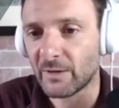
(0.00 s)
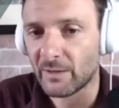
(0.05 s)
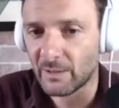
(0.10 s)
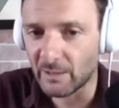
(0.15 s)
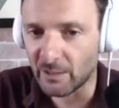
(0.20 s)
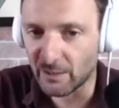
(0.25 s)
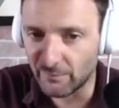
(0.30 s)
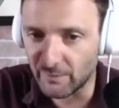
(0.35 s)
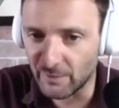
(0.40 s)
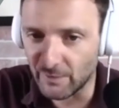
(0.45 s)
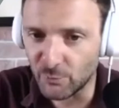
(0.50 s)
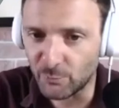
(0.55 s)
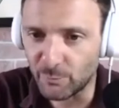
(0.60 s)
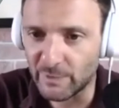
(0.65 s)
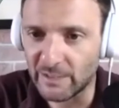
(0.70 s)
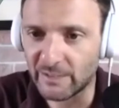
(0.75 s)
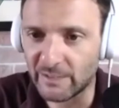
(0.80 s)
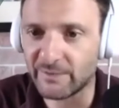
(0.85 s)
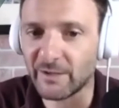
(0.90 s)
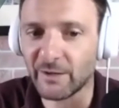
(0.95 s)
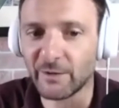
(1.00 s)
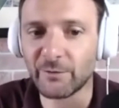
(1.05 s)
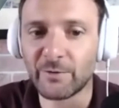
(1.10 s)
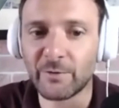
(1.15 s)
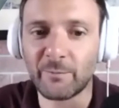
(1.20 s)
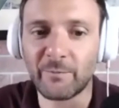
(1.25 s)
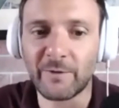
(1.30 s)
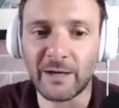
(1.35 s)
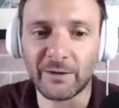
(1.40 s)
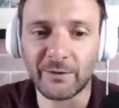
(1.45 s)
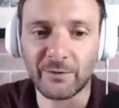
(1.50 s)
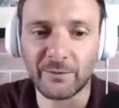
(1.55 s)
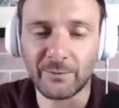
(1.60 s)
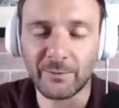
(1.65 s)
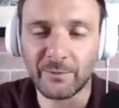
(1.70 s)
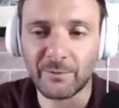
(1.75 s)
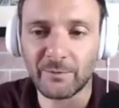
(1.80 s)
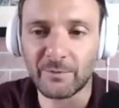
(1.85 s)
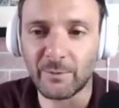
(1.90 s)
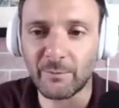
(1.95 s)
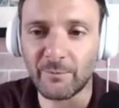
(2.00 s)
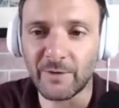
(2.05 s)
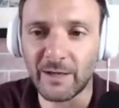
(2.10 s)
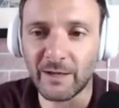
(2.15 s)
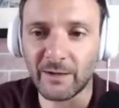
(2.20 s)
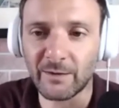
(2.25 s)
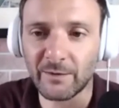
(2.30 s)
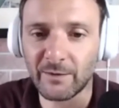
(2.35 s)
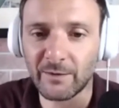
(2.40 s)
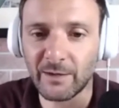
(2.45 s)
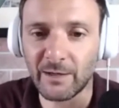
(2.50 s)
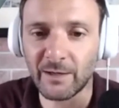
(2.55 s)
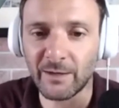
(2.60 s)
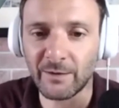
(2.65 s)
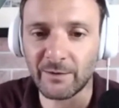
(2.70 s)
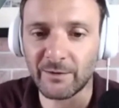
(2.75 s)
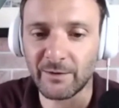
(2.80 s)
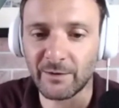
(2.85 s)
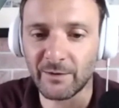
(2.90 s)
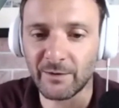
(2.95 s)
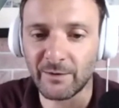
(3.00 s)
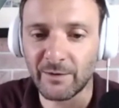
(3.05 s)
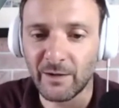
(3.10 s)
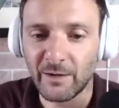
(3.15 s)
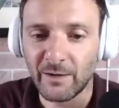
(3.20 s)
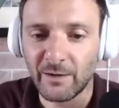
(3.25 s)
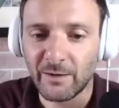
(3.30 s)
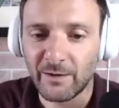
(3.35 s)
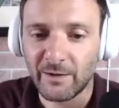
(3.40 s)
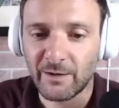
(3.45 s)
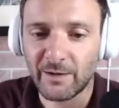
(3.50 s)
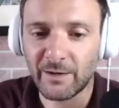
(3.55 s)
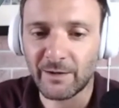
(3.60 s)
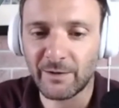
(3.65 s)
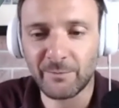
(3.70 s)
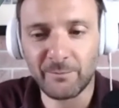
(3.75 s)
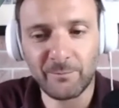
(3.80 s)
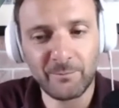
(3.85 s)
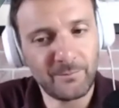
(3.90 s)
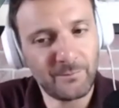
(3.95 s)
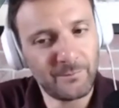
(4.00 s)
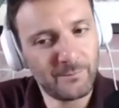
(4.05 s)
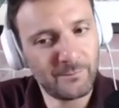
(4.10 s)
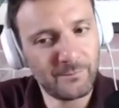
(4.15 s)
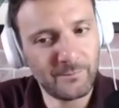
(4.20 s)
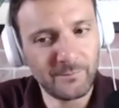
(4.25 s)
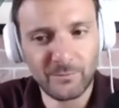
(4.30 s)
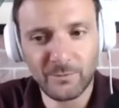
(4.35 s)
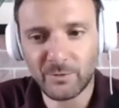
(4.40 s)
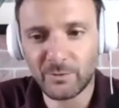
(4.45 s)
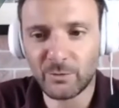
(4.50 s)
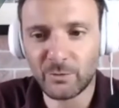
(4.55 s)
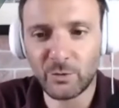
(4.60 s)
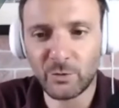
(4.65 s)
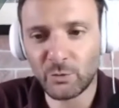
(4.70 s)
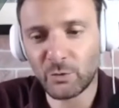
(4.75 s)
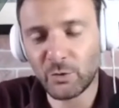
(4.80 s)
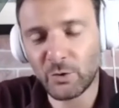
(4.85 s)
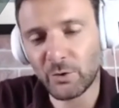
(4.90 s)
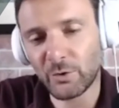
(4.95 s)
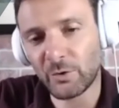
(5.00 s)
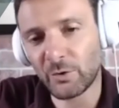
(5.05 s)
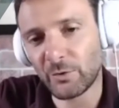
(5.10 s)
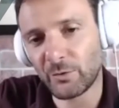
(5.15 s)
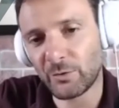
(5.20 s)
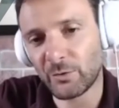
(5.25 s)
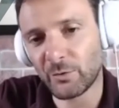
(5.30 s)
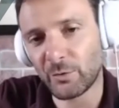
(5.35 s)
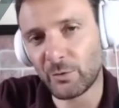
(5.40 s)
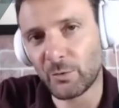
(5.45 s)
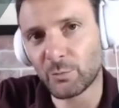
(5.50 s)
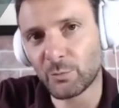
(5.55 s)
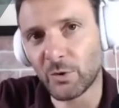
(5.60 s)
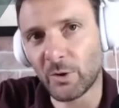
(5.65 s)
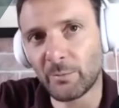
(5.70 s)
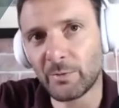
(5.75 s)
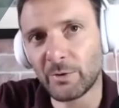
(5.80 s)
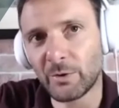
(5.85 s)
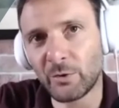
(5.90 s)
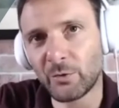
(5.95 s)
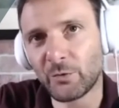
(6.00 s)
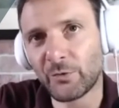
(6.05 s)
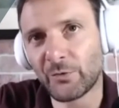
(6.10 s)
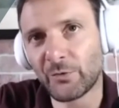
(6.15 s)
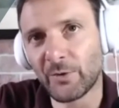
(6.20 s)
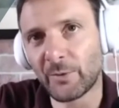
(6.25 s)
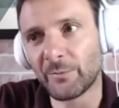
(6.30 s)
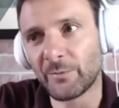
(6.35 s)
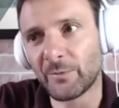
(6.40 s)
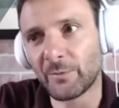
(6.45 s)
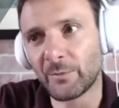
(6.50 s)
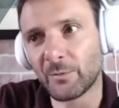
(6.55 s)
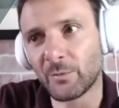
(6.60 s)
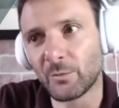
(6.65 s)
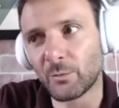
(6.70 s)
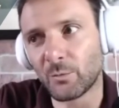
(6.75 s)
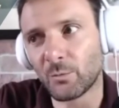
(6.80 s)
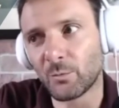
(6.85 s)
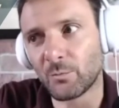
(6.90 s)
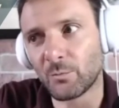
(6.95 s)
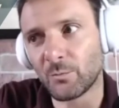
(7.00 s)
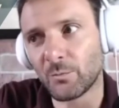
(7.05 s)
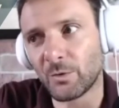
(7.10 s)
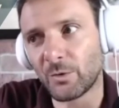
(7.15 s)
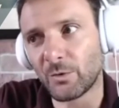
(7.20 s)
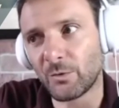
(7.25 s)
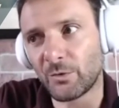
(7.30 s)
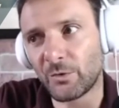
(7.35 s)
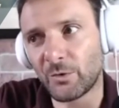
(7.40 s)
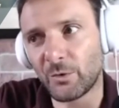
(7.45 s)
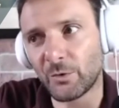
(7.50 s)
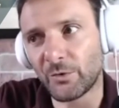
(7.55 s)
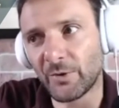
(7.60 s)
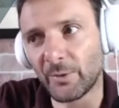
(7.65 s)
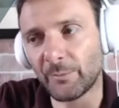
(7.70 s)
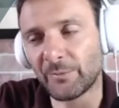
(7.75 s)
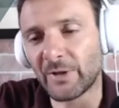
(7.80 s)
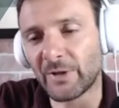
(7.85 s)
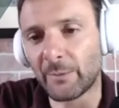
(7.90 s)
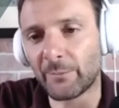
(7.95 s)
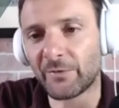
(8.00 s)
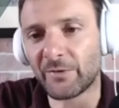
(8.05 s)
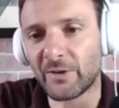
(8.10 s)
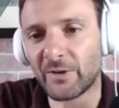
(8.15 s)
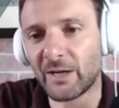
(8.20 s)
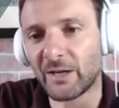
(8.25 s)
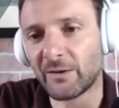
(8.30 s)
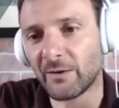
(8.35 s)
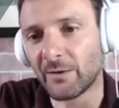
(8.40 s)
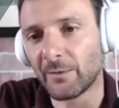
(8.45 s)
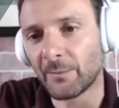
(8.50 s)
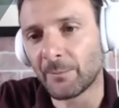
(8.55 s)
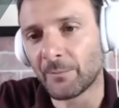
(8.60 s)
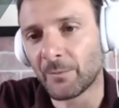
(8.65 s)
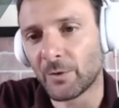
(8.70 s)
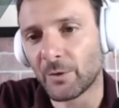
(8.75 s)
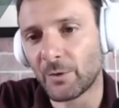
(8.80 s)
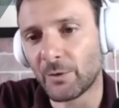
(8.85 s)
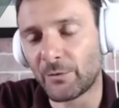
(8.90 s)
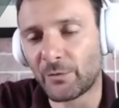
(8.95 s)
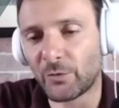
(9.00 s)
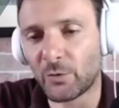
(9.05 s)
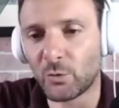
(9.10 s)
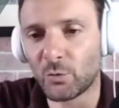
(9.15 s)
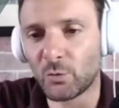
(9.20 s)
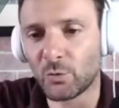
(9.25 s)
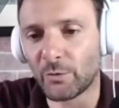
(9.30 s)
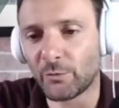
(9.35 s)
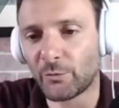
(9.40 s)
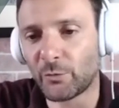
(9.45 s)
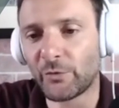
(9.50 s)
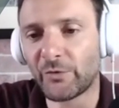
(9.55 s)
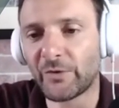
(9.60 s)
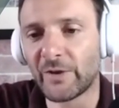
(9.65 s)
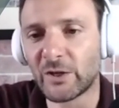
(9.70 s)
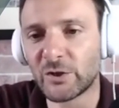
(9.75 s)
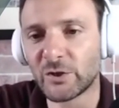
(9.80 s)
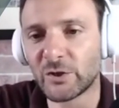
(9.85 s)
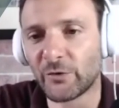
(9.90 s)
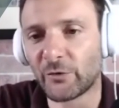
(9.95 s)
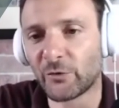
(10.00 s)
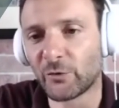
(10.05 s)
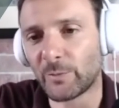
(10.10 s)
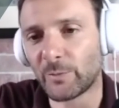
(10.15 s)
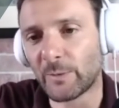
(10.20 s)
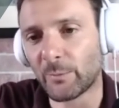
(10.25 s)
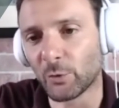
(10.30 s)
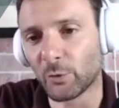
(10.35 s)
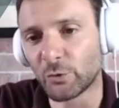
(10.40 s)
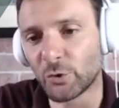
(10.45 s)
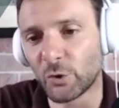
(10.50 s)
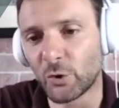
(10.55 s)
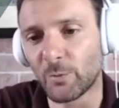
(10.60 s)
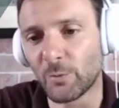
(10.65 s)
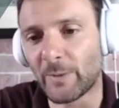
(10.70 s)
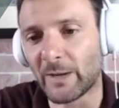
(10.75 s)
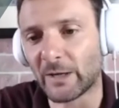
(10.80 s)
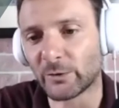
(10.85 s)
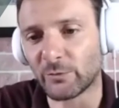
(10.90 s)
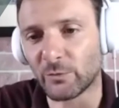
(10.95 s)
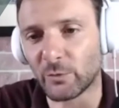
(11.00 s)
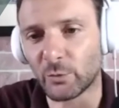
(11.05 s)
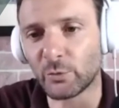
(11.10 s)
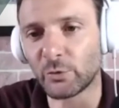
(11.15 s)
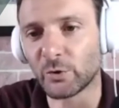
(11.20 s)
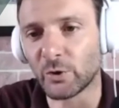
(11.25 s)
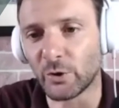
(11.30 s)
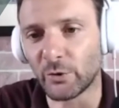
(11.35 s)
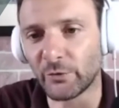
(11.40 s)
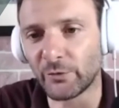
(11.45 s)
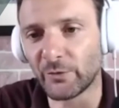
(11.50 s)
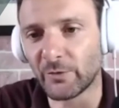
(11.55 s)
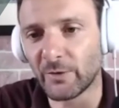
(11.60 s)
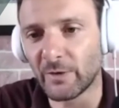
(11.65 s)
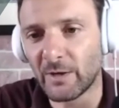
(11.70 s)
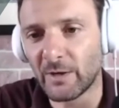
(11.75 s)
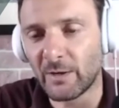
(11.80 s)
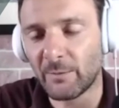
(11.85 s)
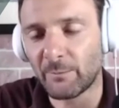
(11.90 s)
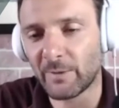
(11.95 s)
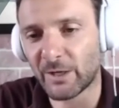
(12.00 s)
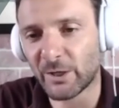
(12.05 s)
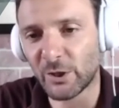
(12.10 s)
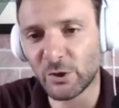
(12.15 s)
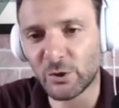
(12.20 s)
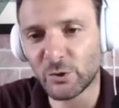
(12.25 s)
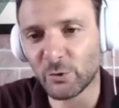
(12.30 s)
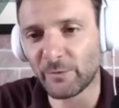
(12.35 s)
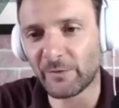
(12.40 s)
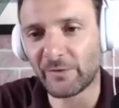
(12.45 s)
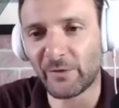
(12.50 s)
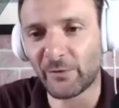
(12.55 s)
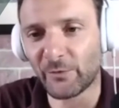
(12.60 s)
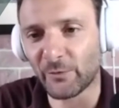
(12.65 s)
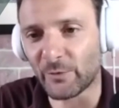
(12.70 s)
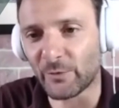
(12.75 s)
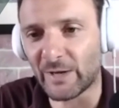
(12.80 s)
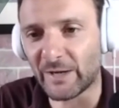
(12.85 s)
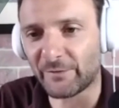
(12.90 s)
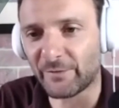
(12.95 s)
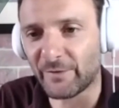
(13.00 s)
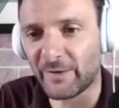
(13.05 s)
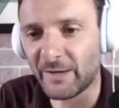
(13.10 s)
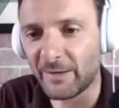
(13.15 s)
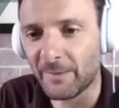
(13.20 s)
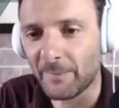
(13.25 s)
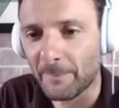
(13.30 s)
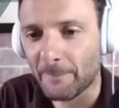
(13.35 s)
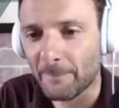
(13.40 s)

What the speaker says: and then you peel it down from there. And you probably sometimes need a few sessions to be able to go back to the root cause, making sure this is the right thing.